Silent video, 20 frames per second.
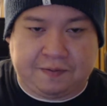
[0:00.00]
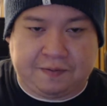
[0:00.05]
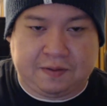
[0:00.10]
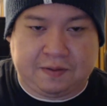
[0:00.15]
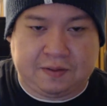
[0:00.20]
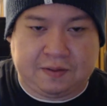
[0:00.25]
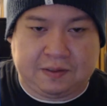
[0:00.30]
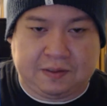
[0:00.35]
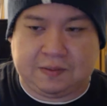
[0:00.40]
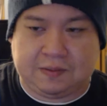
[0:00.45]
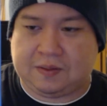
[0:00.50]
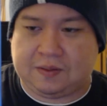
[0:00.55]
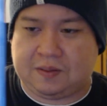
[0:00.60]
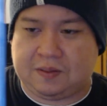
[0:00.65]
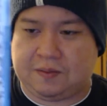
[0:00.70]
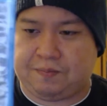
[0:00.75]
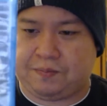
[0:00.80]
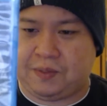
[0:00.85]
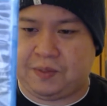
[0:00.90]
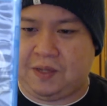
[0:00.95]

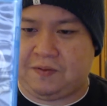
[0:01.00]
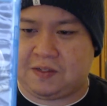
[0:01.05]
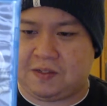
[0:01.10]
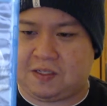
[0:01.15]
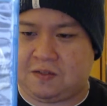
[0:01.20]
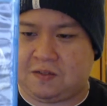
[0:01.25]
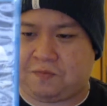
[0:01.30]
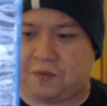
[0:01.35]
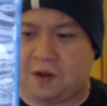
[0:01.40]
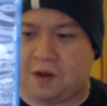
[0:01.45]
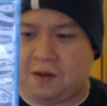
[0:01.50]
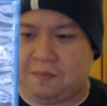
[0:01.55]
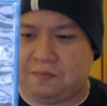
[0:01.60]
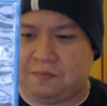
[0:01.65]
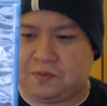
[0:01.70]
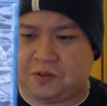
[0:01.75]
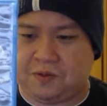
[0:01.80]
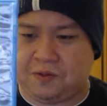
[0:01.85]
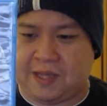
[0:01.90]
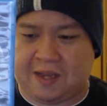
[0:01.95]
I believe this is
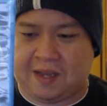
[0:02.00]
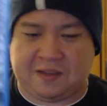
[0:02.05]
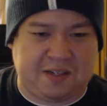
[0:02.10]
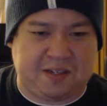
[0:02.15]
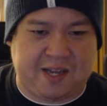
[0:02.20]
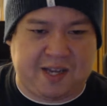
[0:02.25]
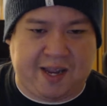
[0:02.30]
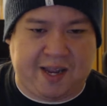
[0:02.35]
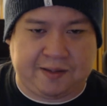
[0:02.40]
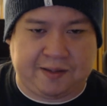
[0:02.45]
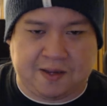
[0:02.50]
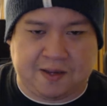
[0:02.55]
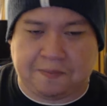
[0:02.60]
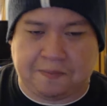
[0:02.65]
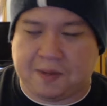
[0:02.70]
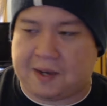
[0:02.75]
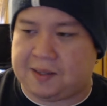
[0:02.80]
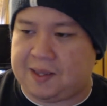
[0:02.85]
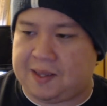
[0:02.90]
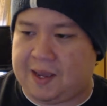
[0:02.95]
from 2010,
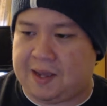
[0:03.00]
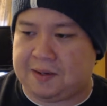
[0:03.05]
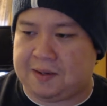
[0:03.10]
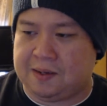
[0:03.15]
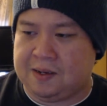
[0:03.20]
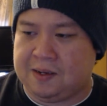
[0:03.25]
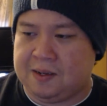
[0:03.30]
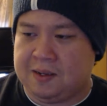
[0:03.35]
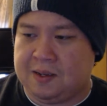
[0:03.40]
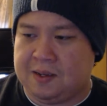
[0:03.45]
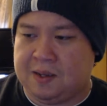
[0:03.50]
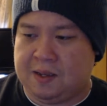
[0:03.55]
something like that.